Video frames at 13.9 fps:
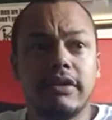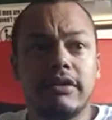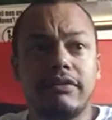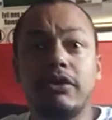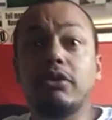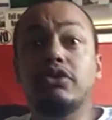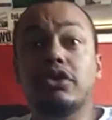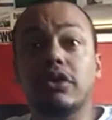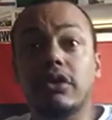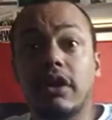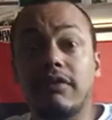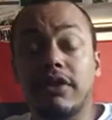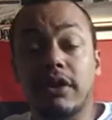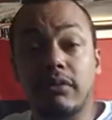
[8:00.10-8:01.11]
future
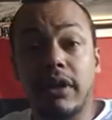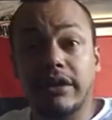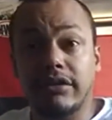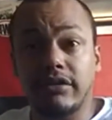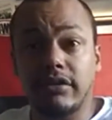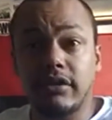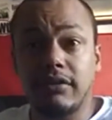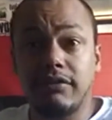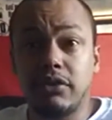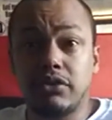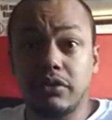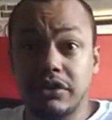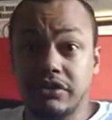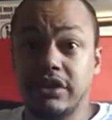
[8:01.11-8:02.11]
of their race, to the
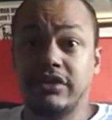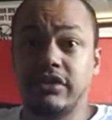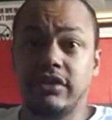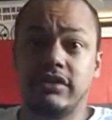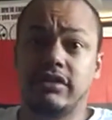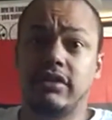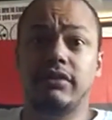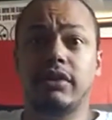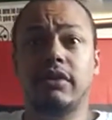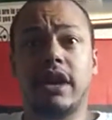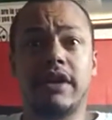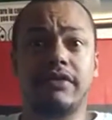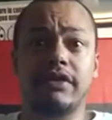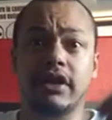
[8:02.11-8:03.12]
future existence of their
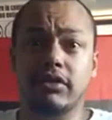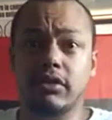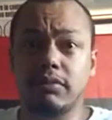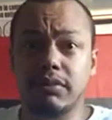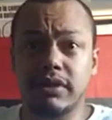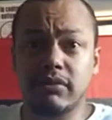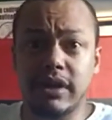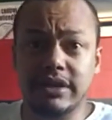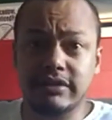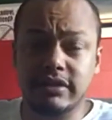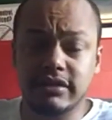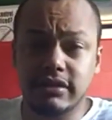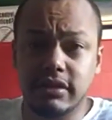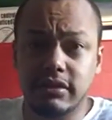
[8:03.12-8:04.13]
ethnic group and
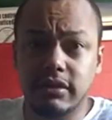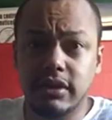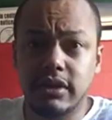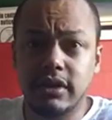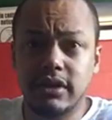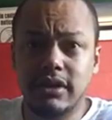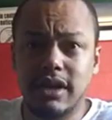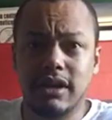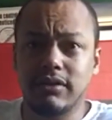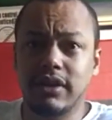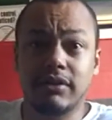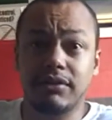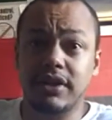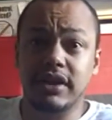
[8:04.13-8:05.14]
races. No, they
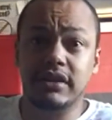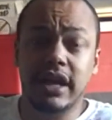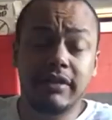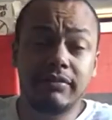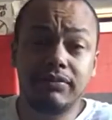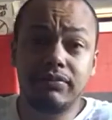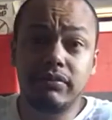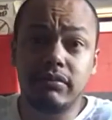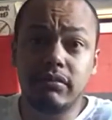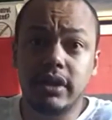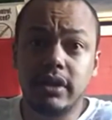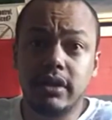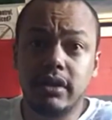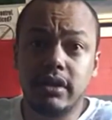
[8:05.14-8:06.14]
don't think that.
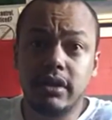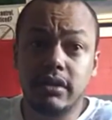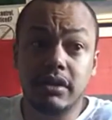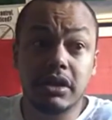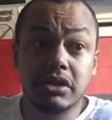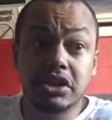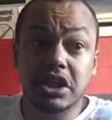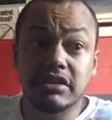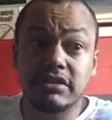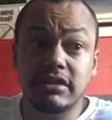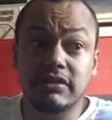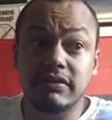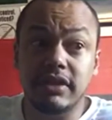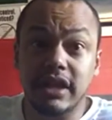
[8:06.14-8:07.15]
They're just
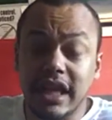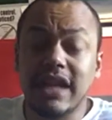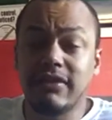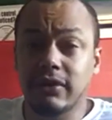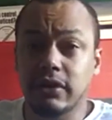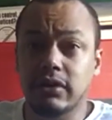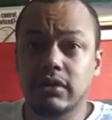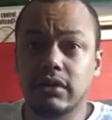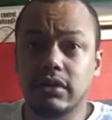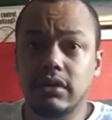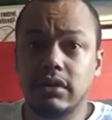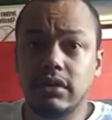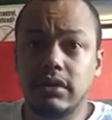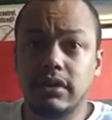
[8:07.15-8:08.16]
evil.
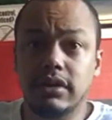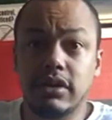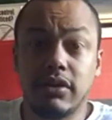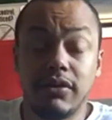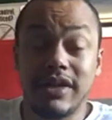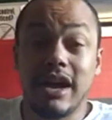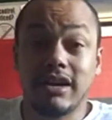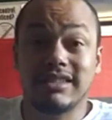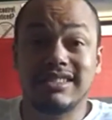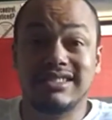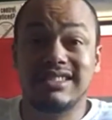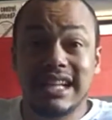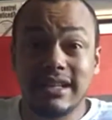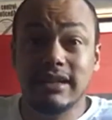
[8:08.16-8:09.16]
They are
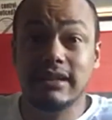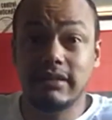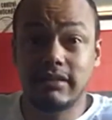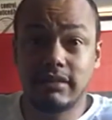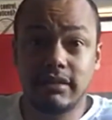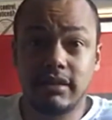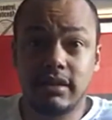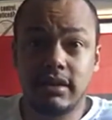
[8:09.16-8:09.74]
Satanists.